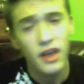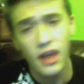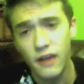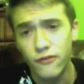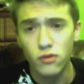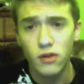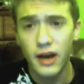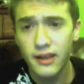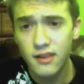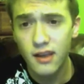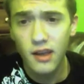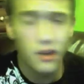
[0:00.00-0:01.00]
If you
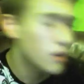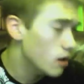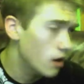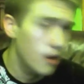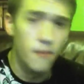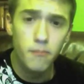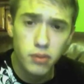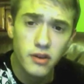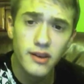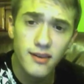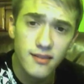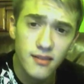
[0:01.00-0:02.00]
liked it,
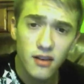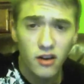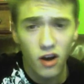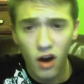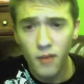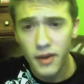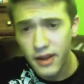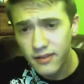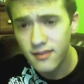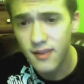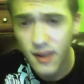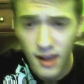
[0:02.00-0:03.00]
please
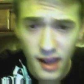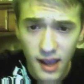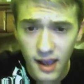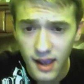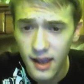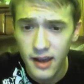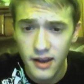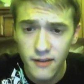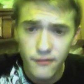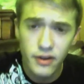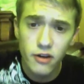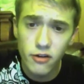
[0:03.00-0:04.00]
comment
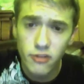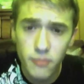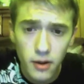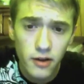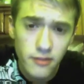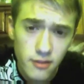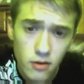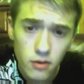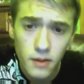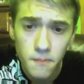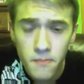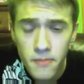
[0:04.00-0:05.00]
and video response to
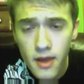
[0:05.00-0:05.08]
it.